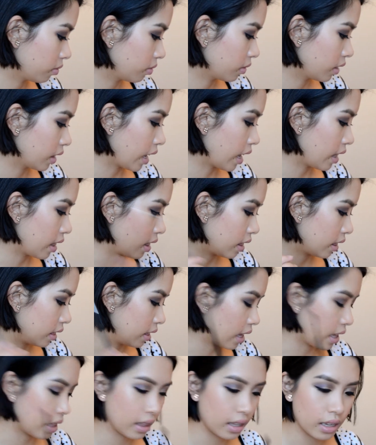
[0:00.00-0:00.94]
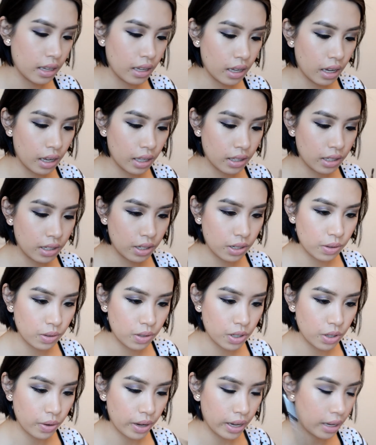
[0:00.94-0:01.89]
than the
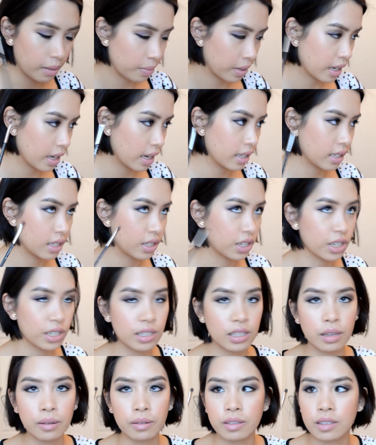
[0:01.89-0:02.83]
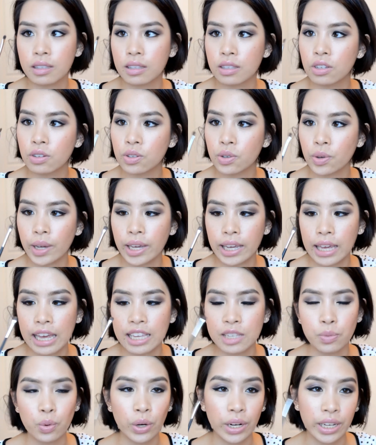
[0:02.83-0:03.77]
228, because the 228
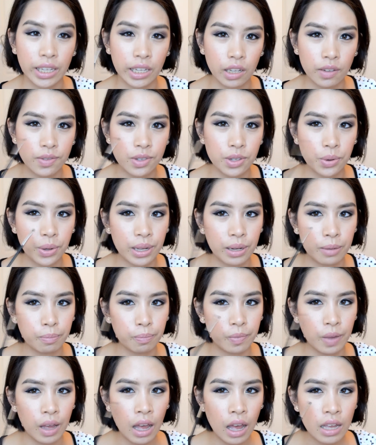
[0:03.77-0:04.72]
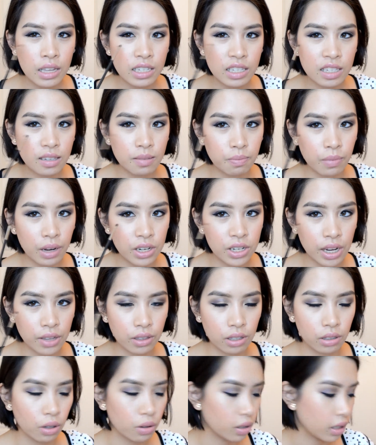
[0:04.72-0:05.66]
has more give, so it can smudge out
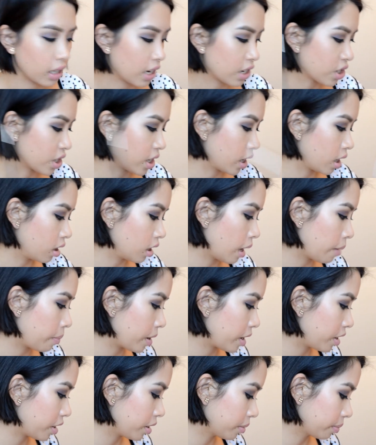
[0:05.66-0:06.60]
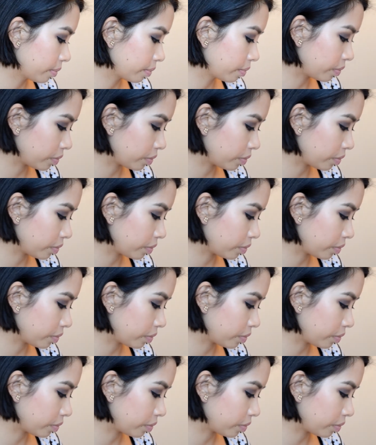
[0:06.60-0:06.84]
the lower lash line a lot better.